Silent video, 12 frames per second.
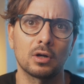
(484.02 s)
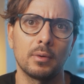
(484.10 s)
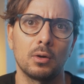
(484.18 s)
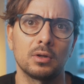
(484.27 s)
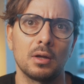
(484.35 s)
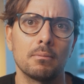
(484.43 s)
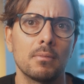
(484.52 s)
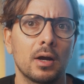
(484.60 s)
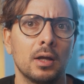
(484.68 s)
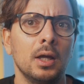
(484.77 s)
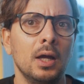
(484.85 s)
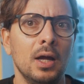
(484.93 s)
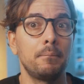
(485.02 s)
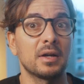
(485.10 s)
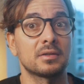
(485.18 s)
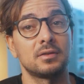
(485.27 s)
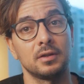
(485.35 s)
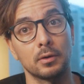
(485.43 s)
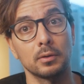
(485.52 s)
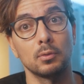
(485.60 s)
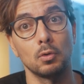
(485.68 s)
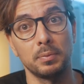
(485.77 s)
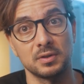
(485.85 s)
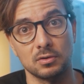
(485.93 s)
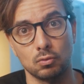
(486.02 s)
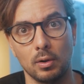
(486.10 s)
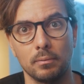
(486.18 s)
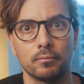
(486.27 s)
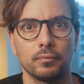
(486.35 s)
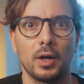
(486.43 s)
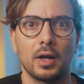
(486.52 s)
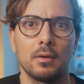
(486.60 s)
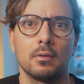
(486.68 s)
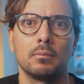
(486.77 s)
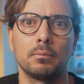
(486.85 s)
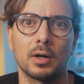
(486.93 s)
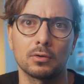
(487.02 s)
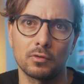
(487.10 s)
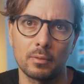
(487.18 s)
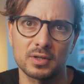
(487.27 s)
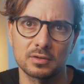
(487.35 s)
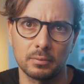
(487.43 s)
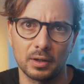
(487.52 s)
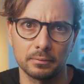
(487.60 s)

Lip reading: about in my past year review piece as well. Again, part of the mastermind.